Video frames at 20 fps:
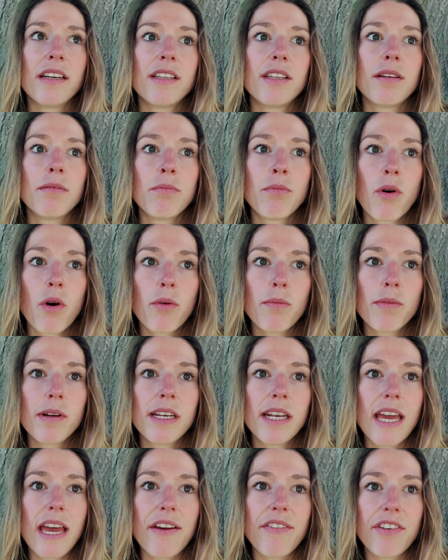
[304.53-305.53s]
The
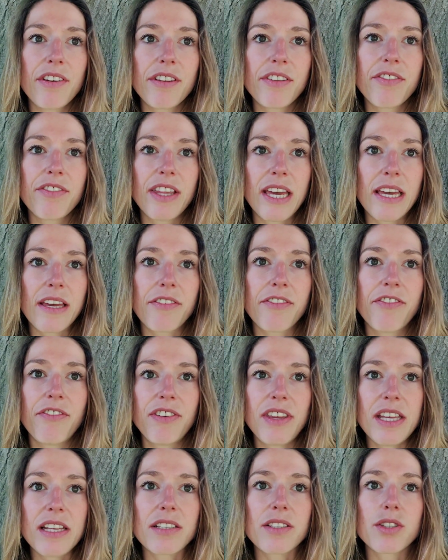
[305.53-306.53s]
moment everything
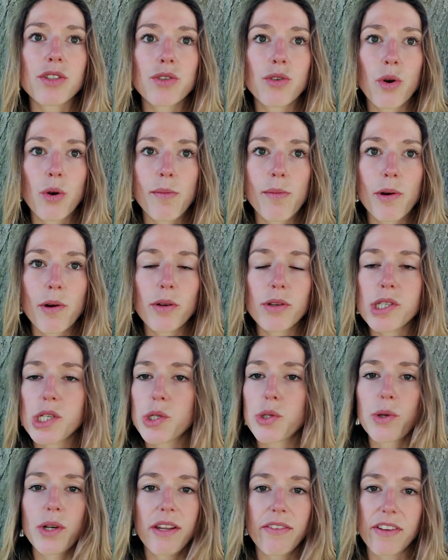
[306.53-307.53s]
feels normal,
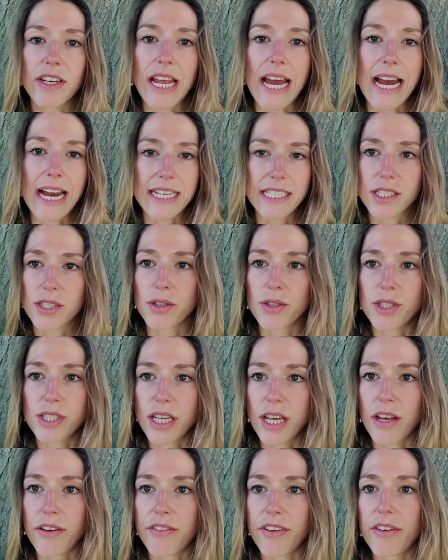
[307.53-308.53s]
you don't even ask
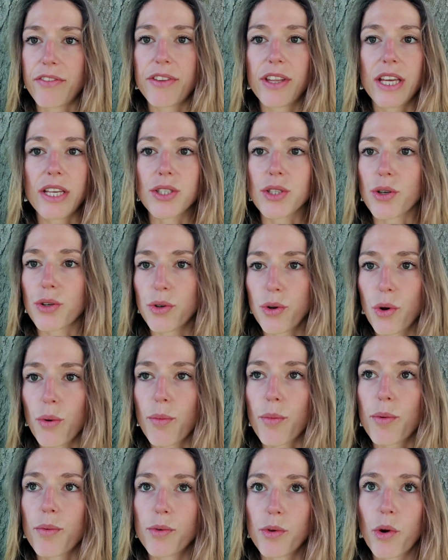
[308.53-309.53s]
yourself if things are
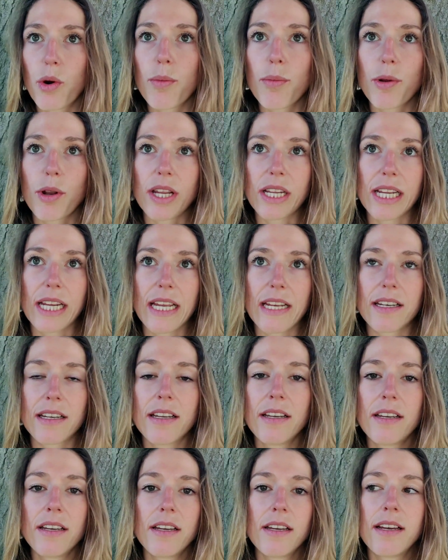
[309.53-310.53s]
normal again.
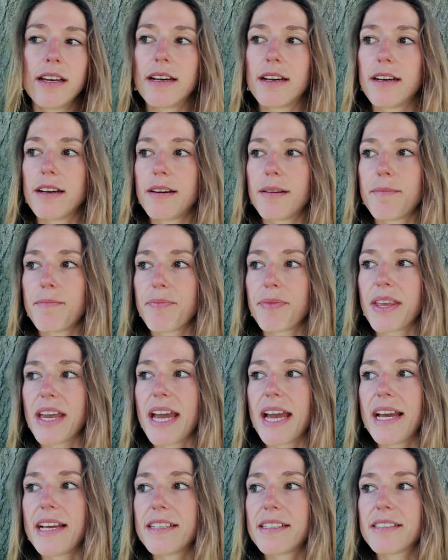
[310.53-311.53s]

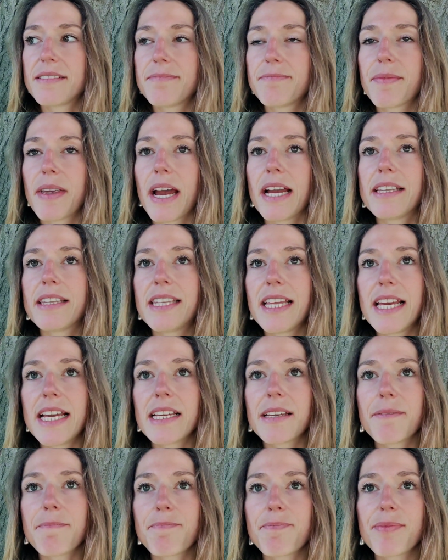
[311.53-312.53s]
And I
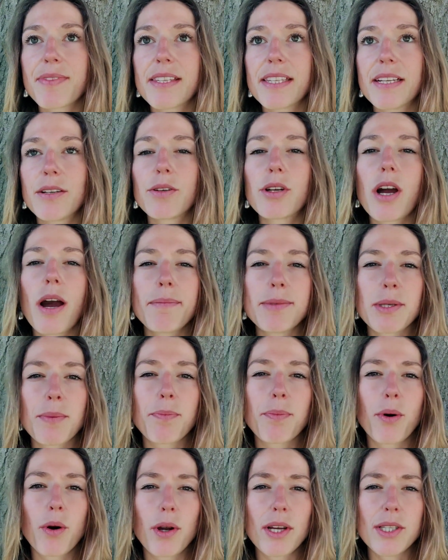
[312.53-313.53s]
think there comes a
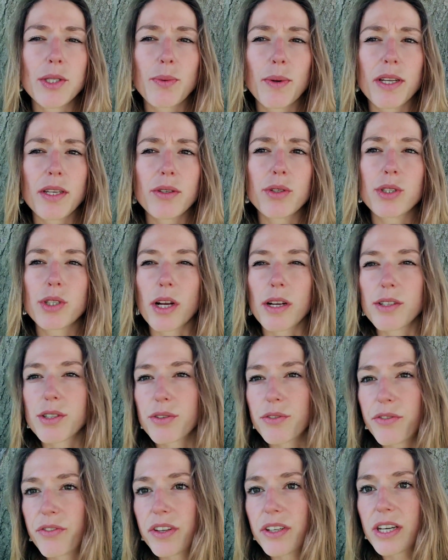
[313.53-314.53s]
point where you start
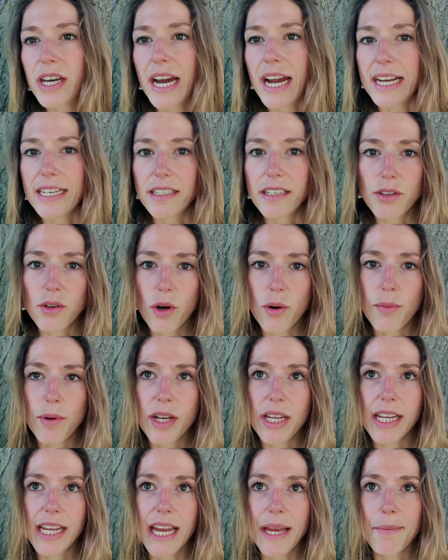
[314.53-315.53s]
to feel kind of
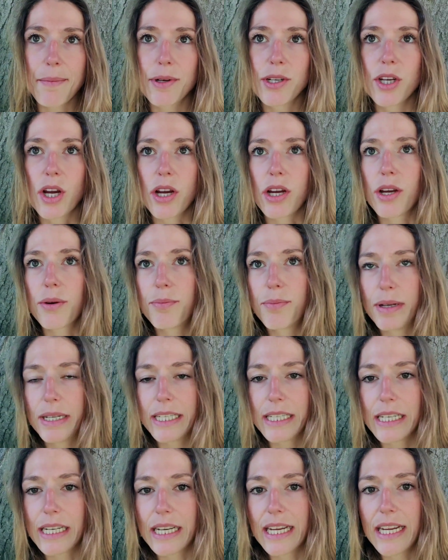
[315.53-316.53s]
normal again, but not
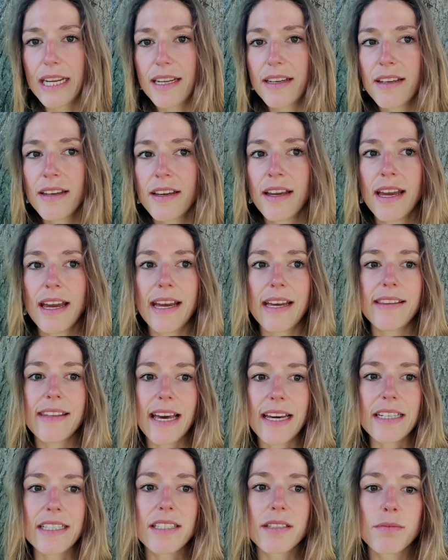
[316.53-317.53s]
completely. And
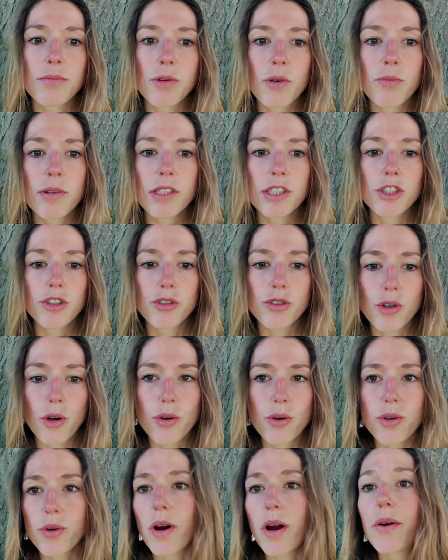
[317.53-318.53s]
that is the moment you
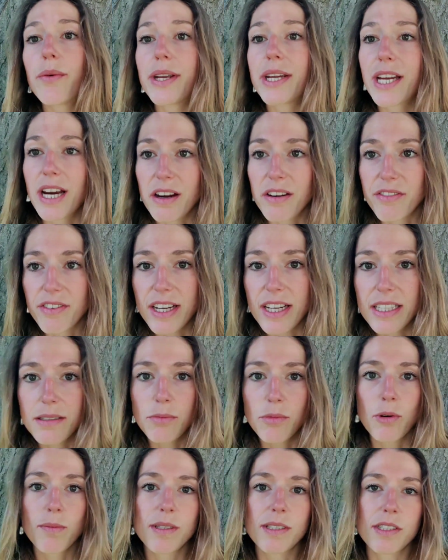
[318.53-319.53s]
know you are recovering,
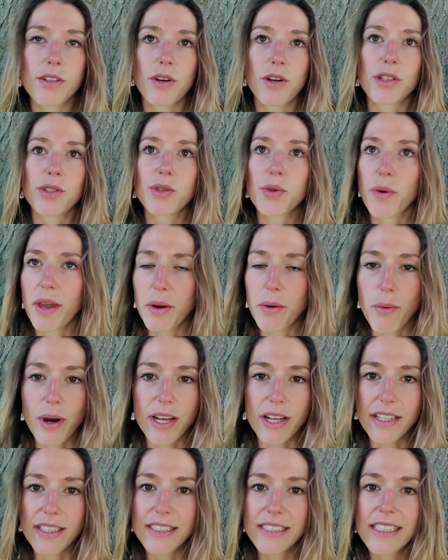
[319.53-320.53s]
the moment you are doing
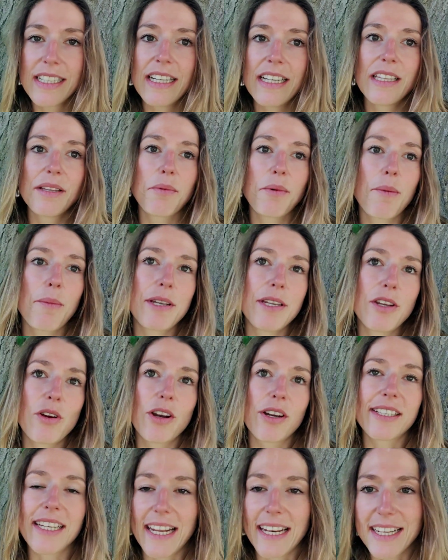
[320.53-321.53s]
well, the moment you
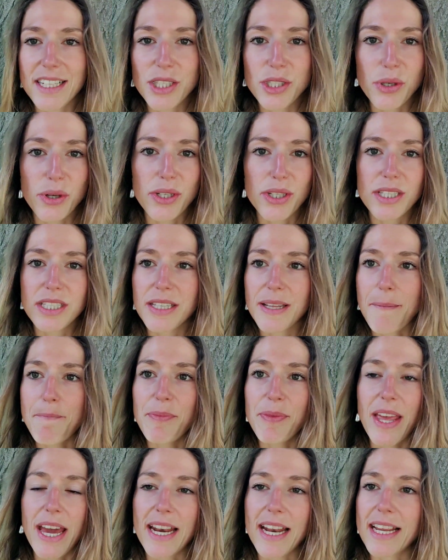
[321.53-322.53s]
are getting towards
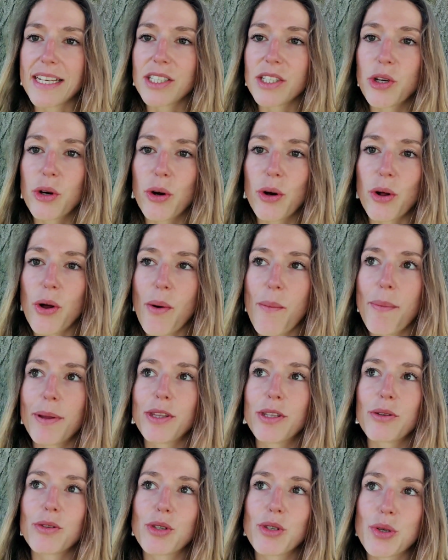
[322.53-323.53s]
that end goal.
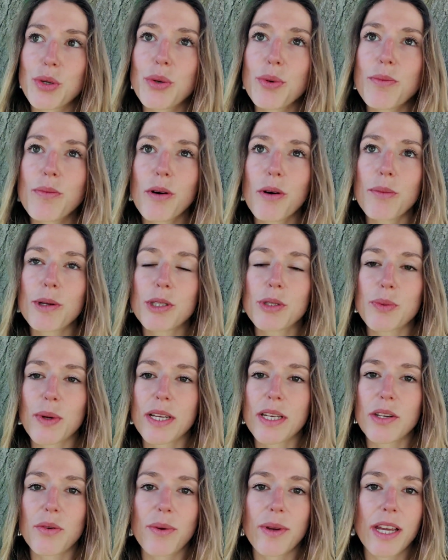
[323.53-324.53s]
But the true moment
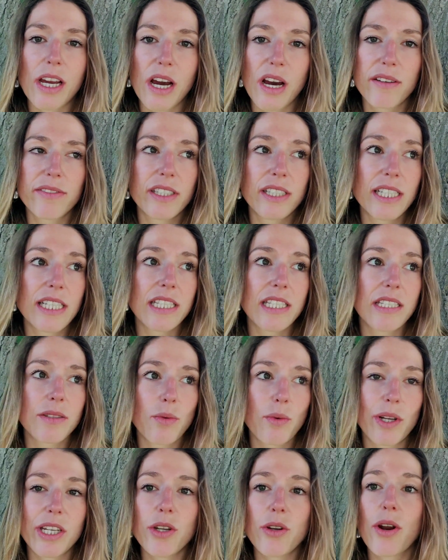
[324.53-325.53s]
when you're recovered is
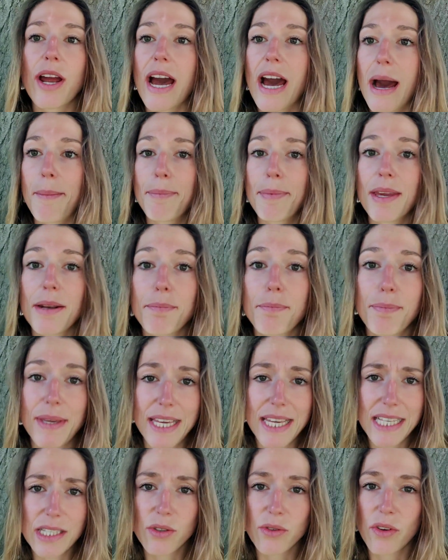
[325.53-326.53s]
when you're happy and
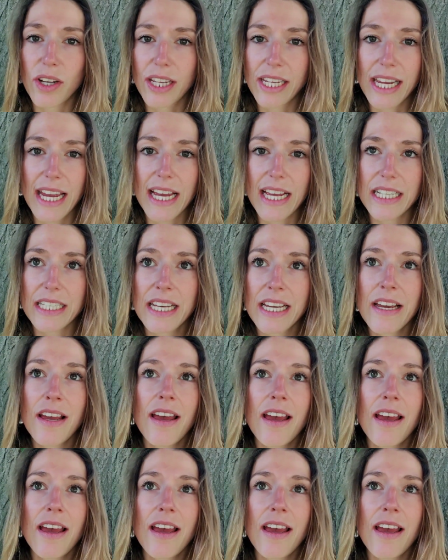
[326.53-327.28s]
peaceful again.